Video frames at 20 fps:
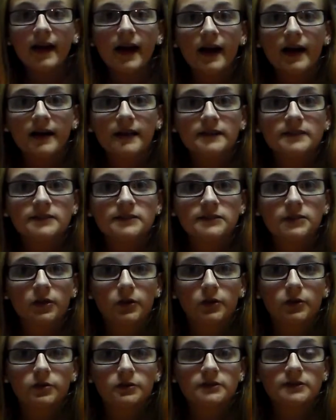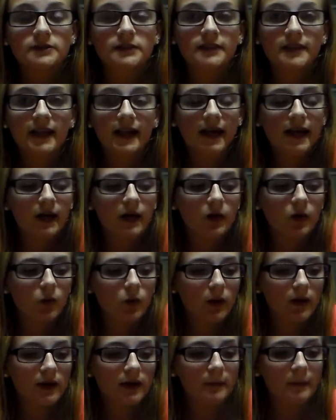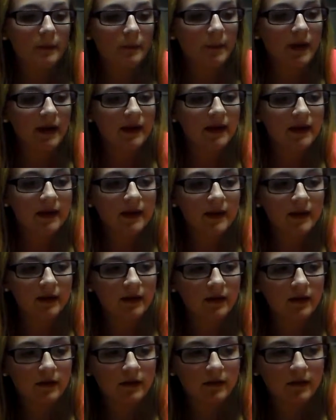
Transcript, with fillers: Hey guys, so today we're going to be making